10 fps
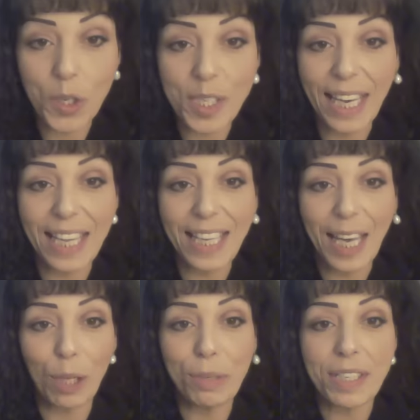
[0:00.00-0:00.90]
again, the
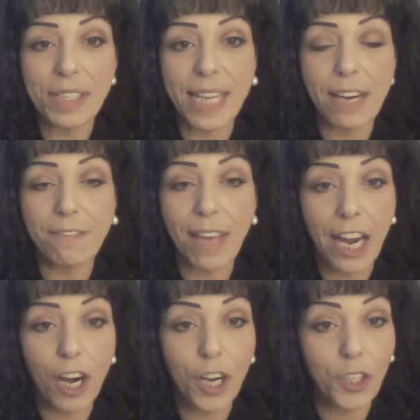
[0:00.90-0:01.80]
element is that of
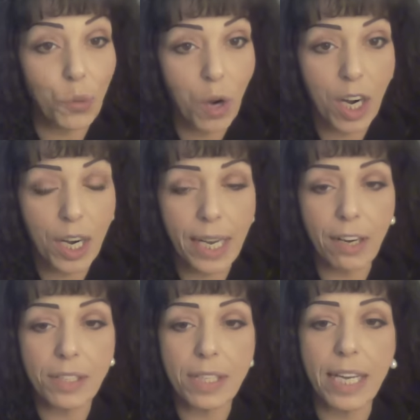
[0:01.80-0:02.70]
air, and you are an
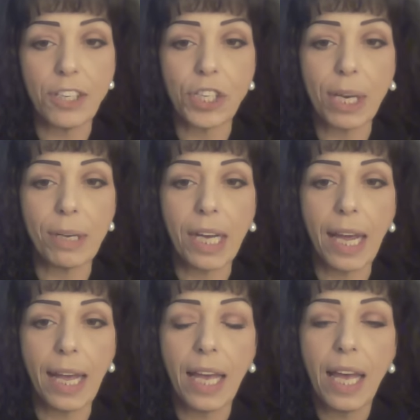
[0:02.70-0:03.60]
air sign,
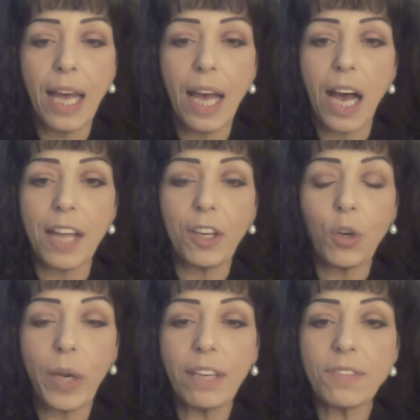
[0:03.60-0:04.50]
Gemini. The
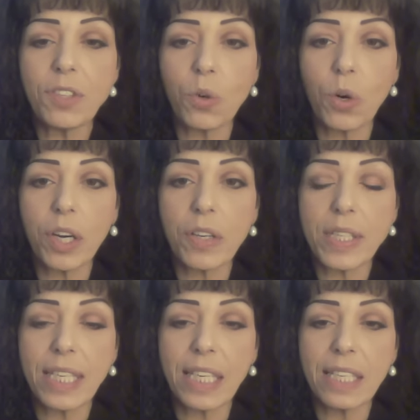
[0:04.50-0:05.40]
Queen of
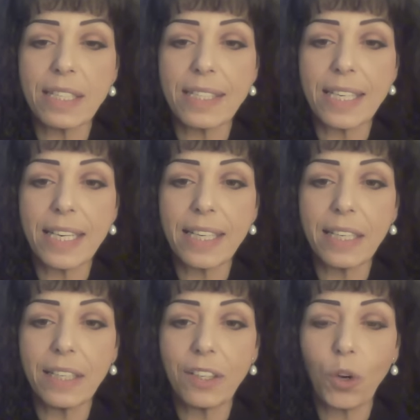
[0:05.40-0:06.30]
Swords is,
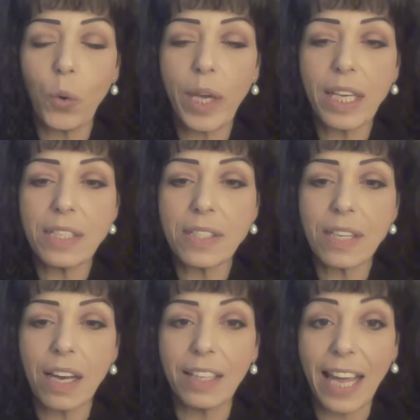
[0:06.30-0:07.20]
queens,
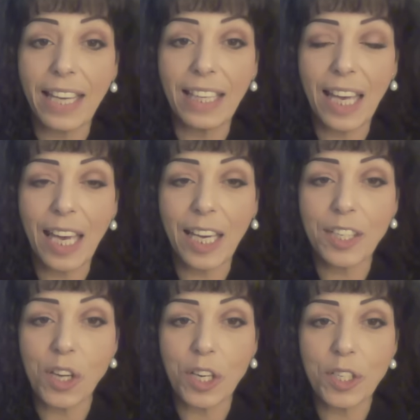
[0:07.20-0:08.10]
like the
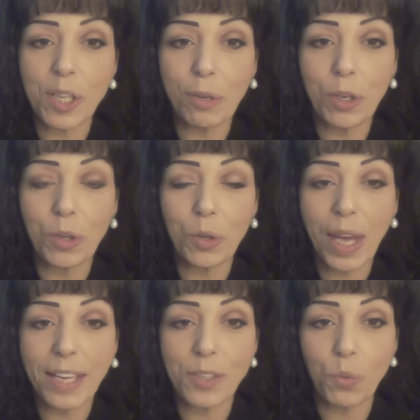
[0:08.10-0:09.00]
kings, are someone who
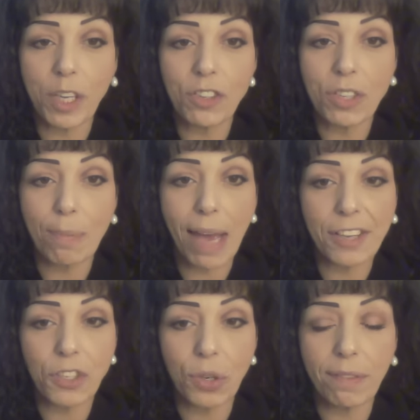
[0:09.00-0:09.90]
has reached the
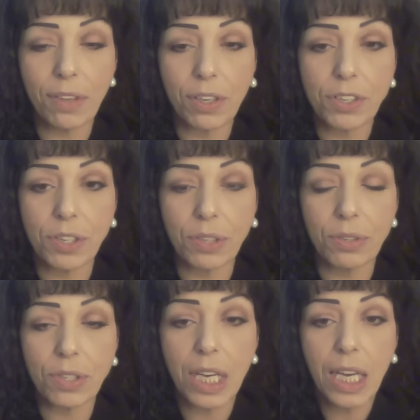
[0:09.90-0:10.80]
mastery of their suit.